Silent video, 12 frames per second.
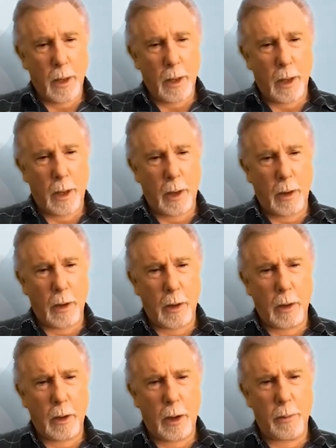a
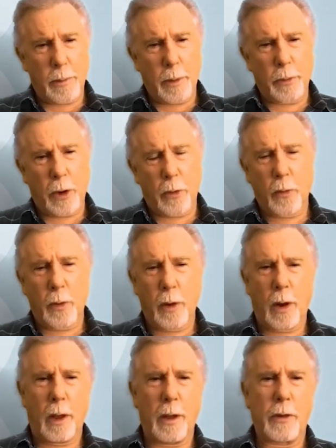lot of people don't
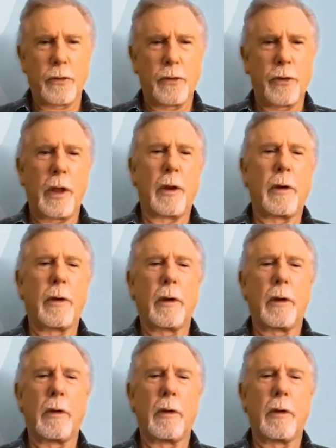realize that